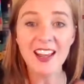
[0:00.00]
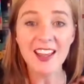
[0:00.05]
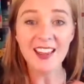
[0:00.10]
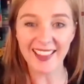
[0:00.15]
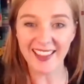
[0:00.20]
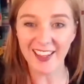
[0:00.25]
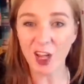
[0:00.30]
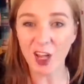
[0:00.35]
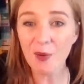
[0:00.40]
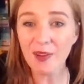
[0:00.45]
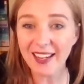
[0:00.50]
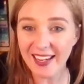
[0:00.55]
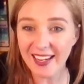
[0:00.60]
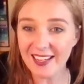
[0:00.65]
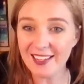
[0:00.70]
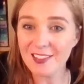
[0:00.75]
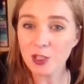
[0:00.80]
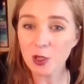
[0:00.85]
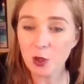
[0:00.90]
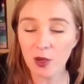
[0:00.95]
then going
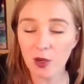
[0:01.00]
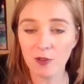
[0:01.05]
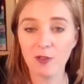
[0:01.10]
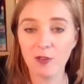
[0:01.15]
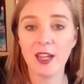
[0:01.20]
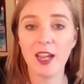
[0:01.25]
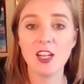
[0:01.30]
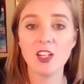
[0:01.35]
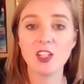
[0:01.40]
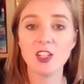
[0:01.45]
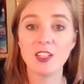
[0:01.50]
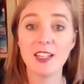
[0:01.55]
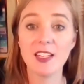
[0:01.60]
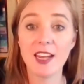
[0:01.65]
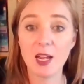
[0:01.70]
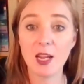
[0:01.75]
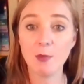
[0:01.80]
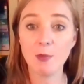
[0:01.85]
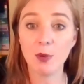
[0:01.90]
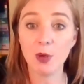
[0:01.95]
into qualification in
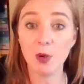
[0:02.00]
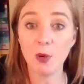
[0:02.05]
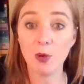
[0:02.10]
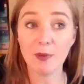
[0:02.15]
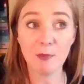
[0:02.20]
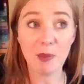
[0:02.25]
April,